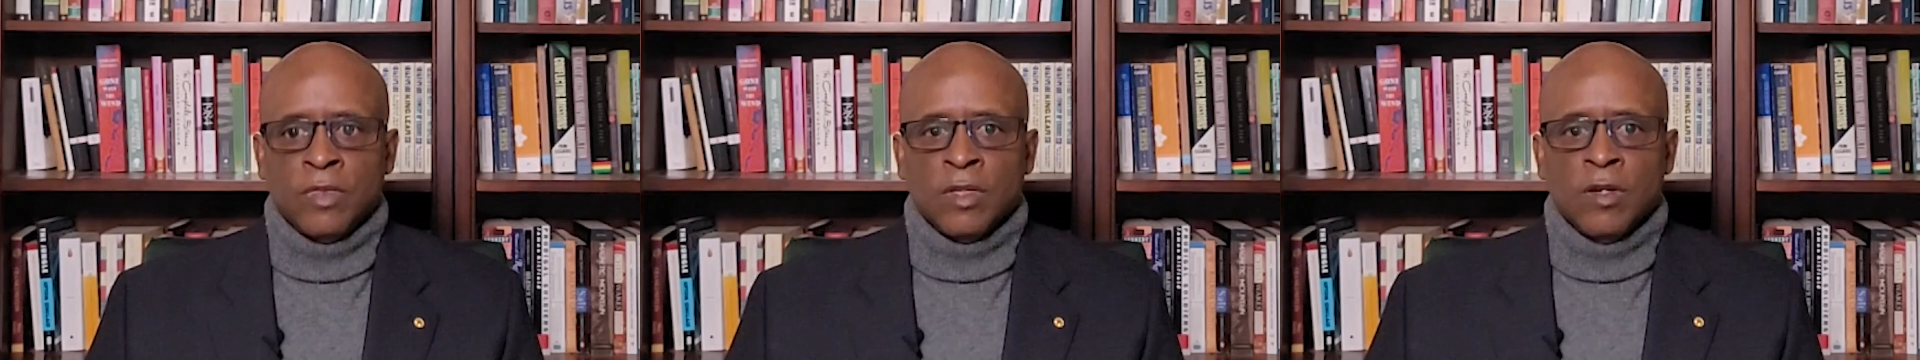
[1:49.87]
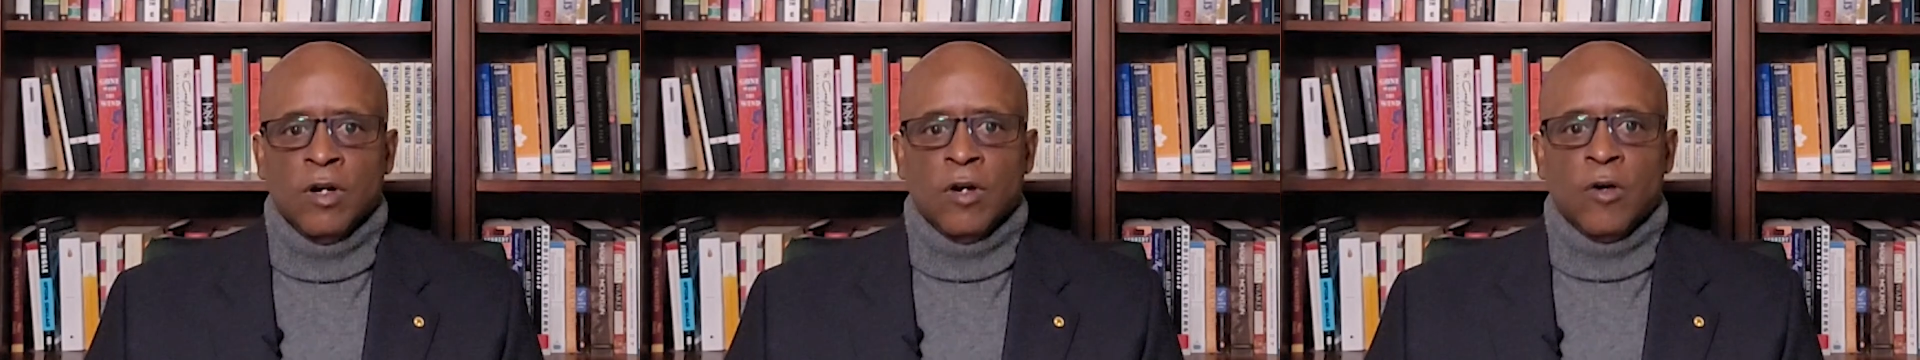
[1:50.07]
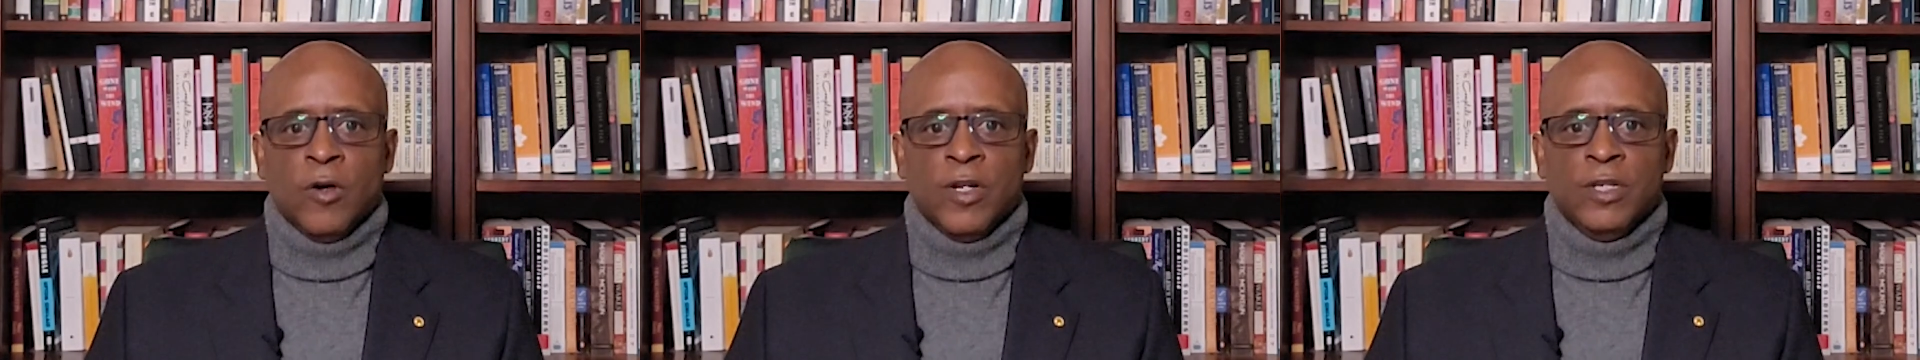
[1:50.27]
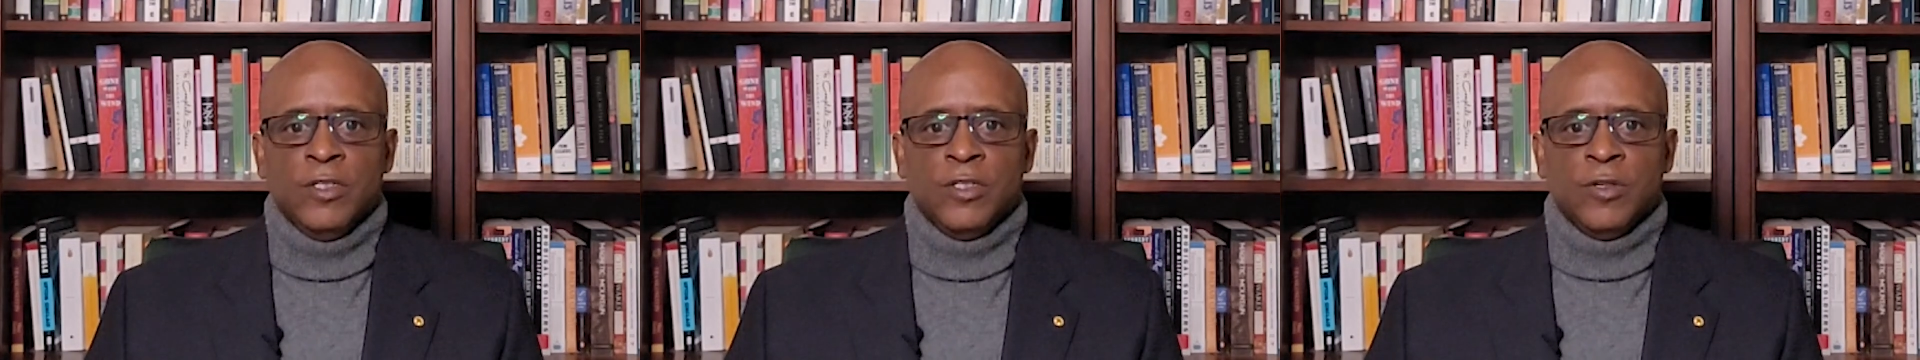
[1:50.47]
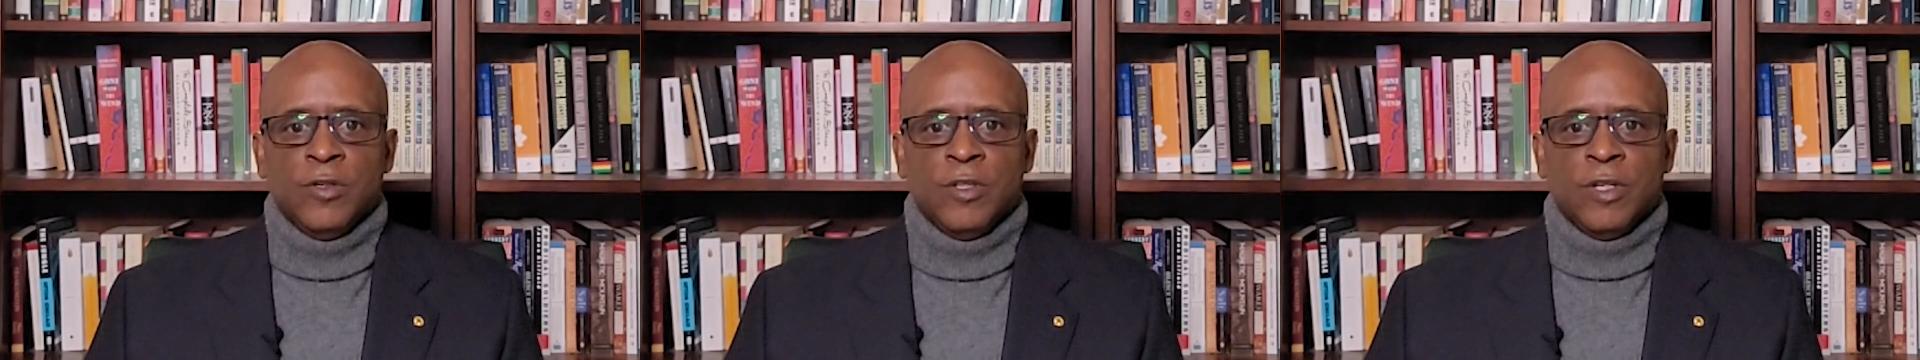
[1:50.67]
According
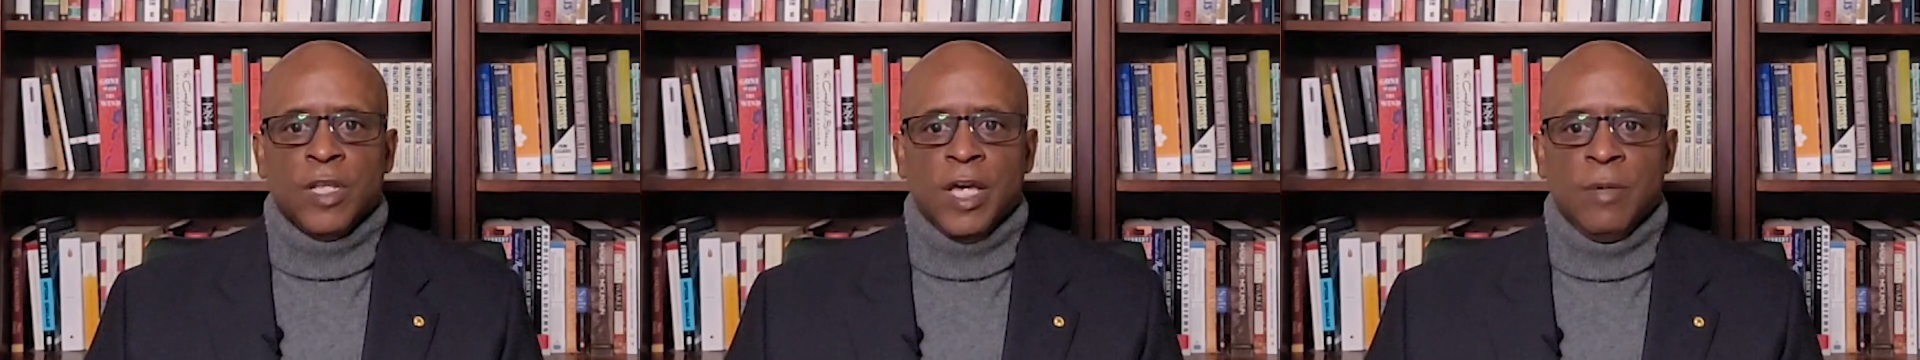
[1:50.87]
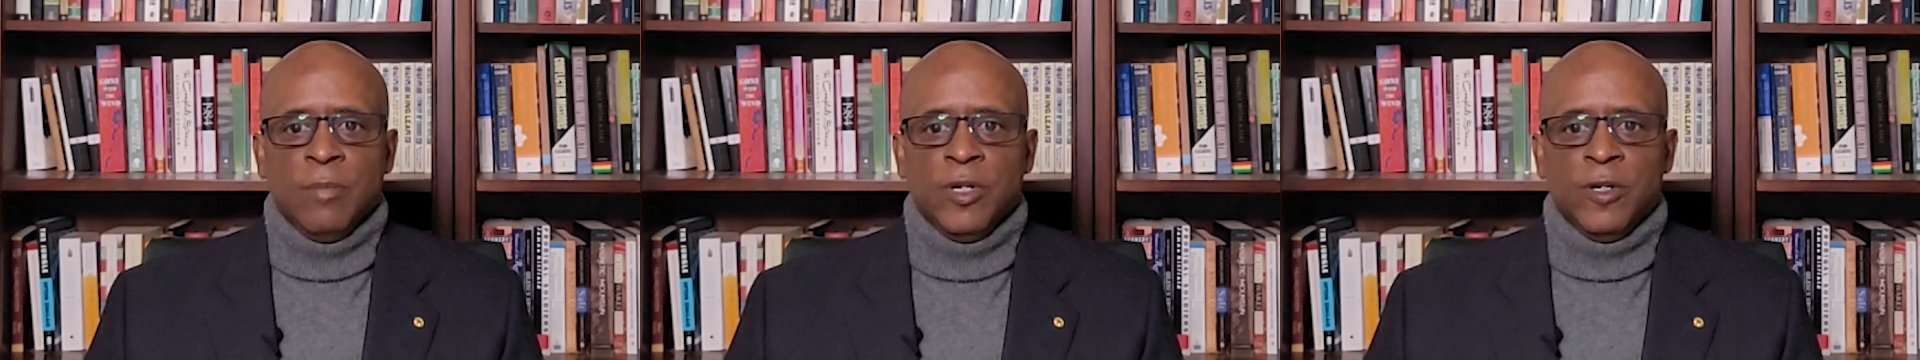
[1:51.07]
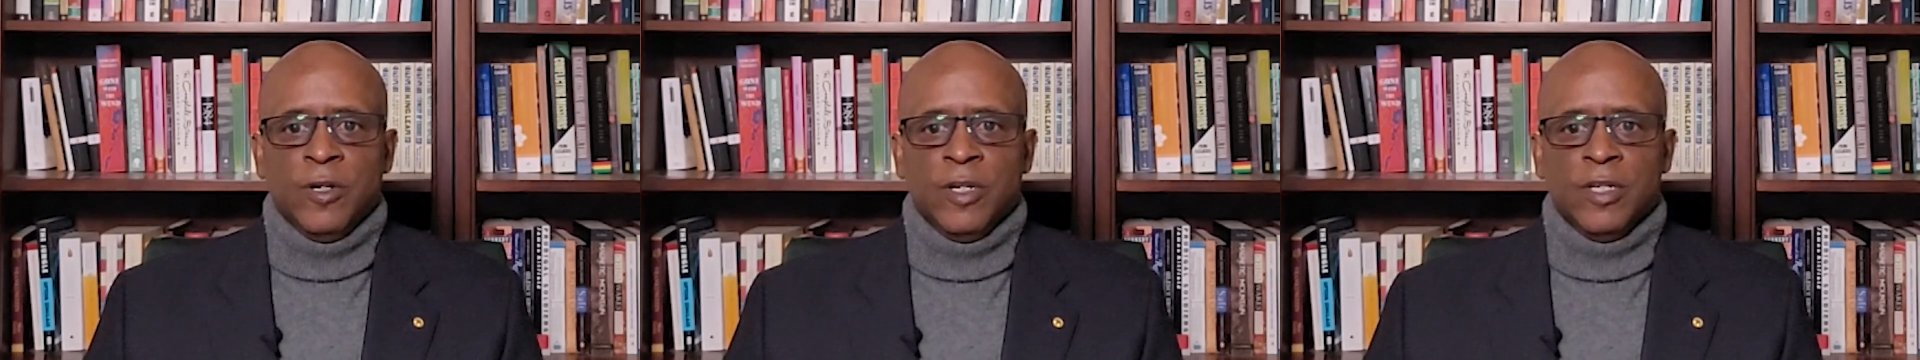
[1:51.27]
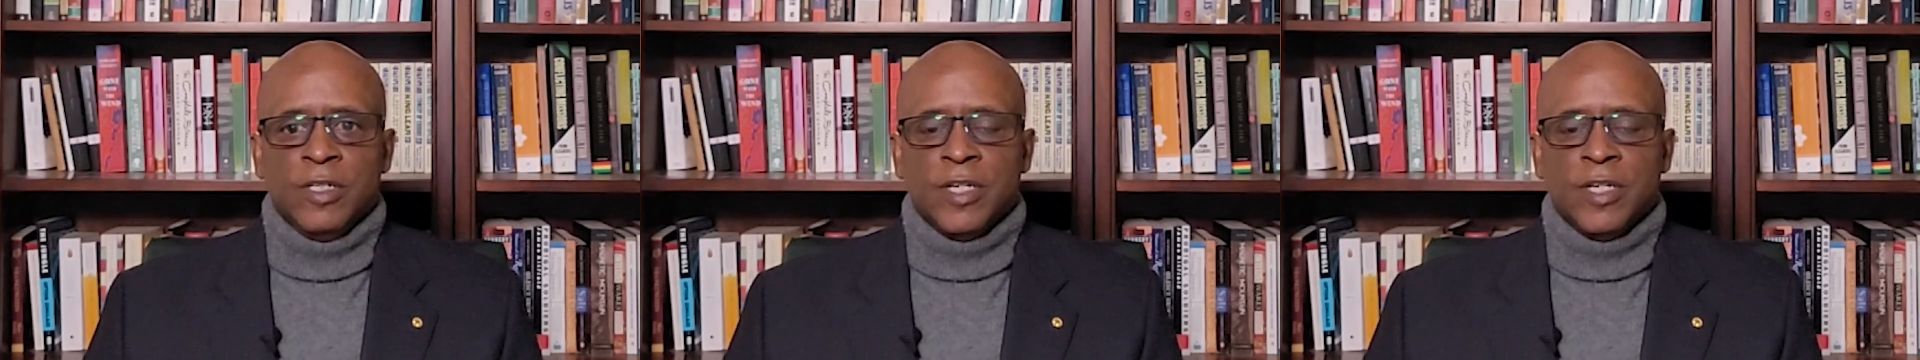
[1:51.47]
to the Liberian